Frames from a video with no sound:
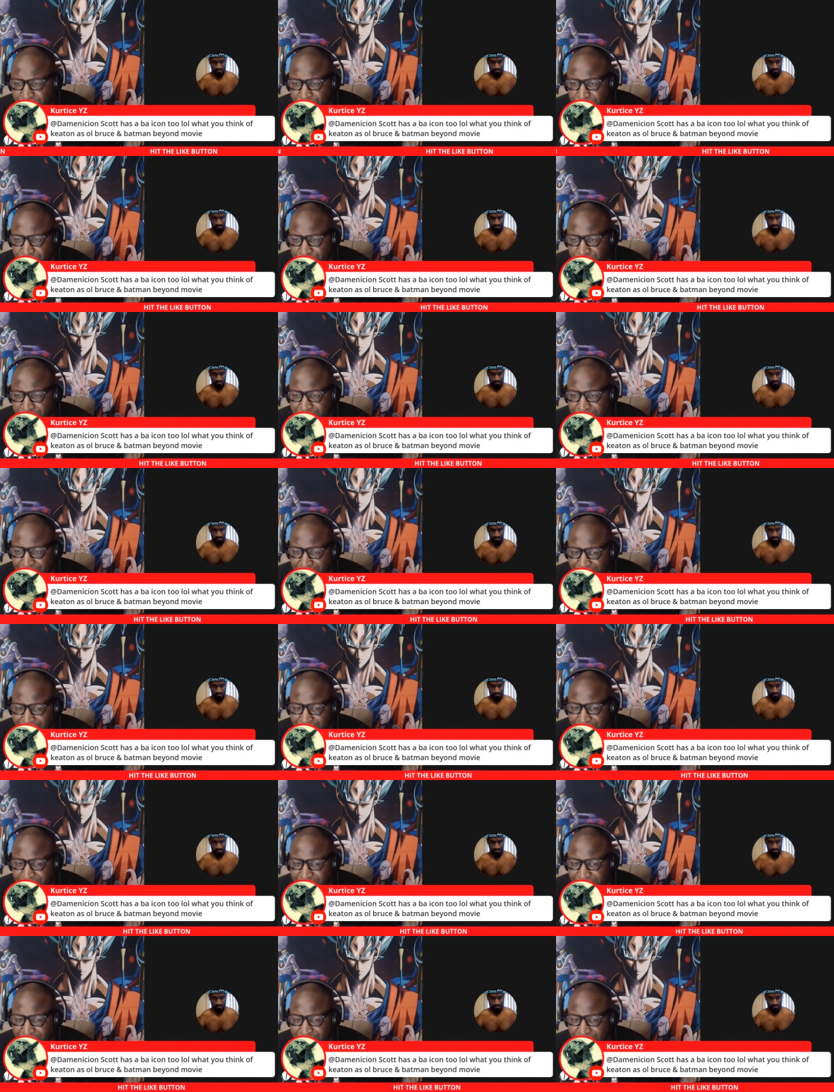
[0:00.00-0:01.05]
that
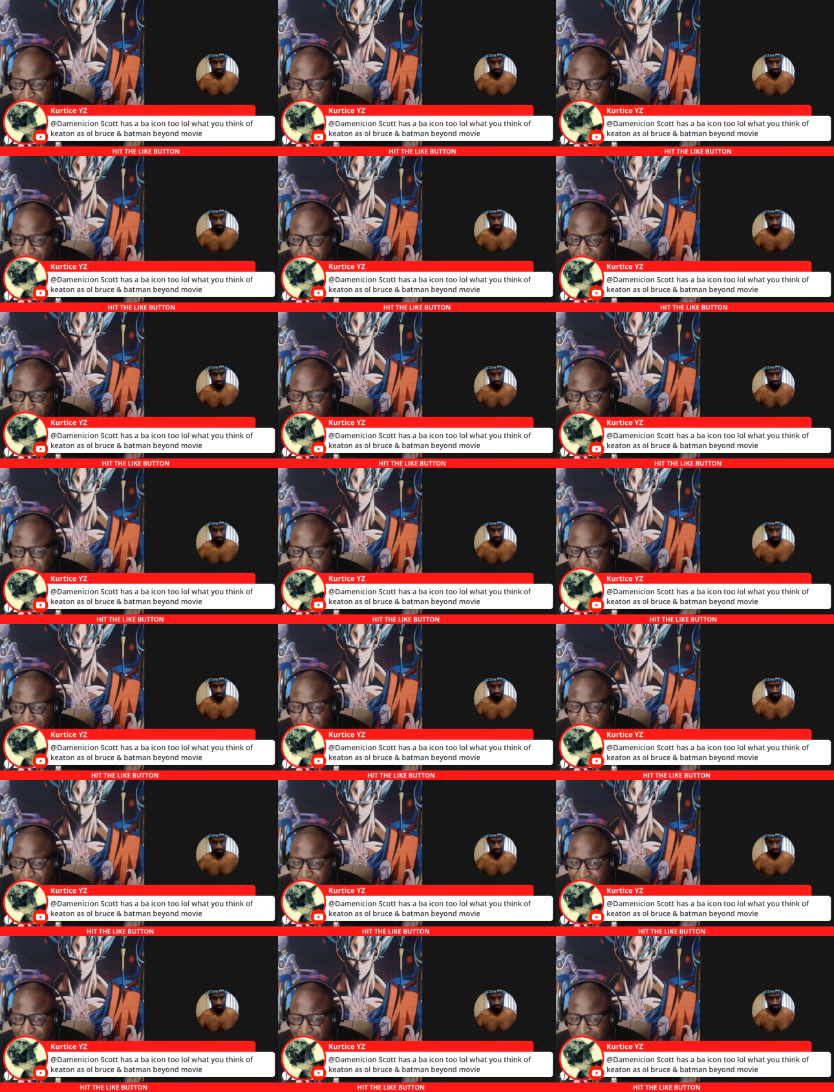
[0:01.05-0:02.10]
than the regular
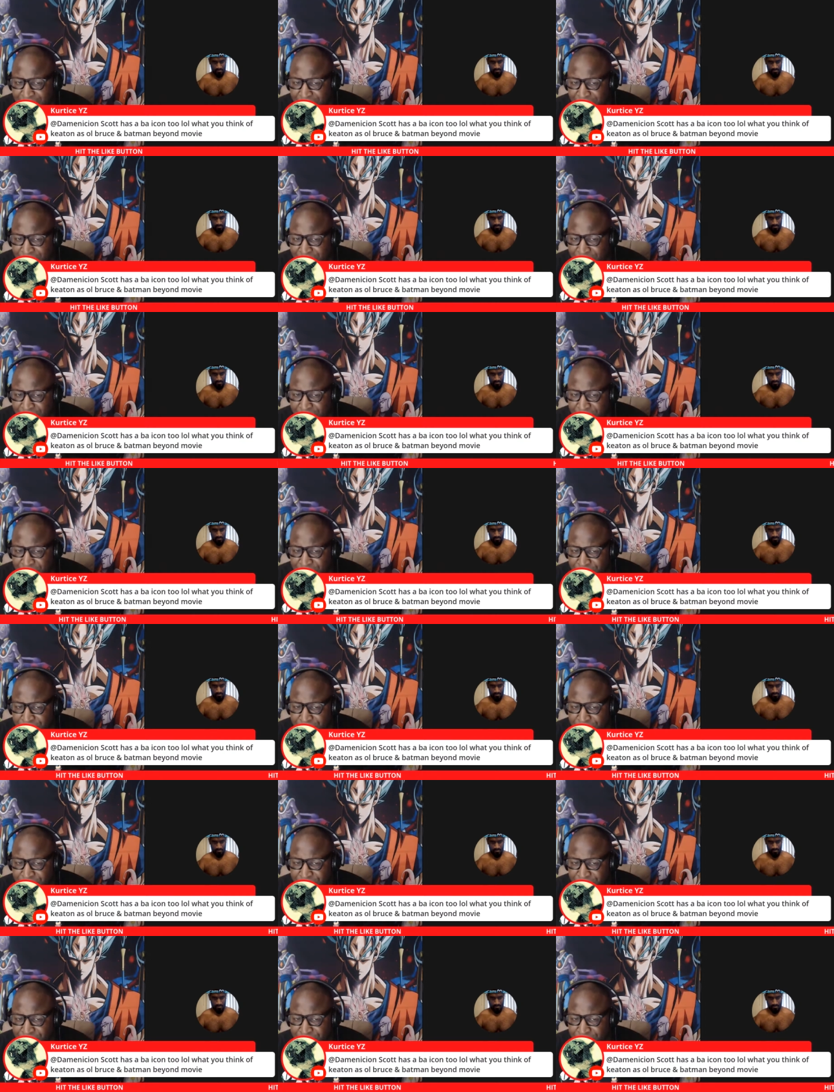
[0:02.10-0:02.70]
Batman, doesn't it?